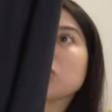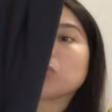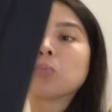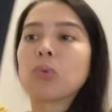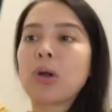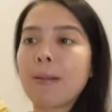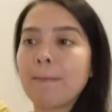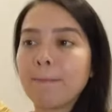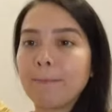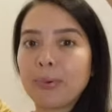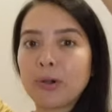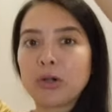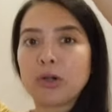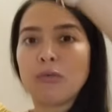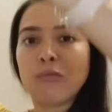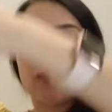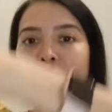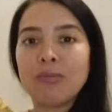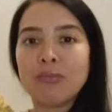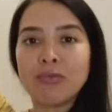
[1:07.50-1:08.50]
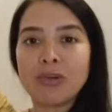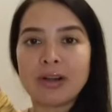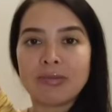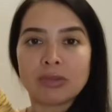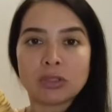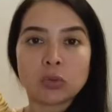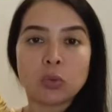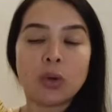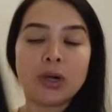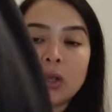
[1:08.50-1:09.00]
romper from
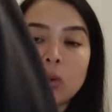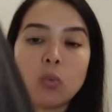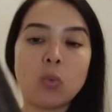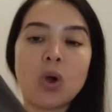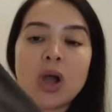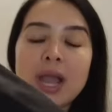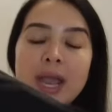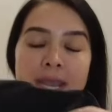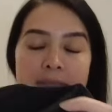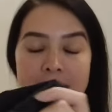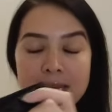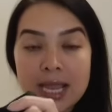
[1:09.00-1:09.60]
Forever 21.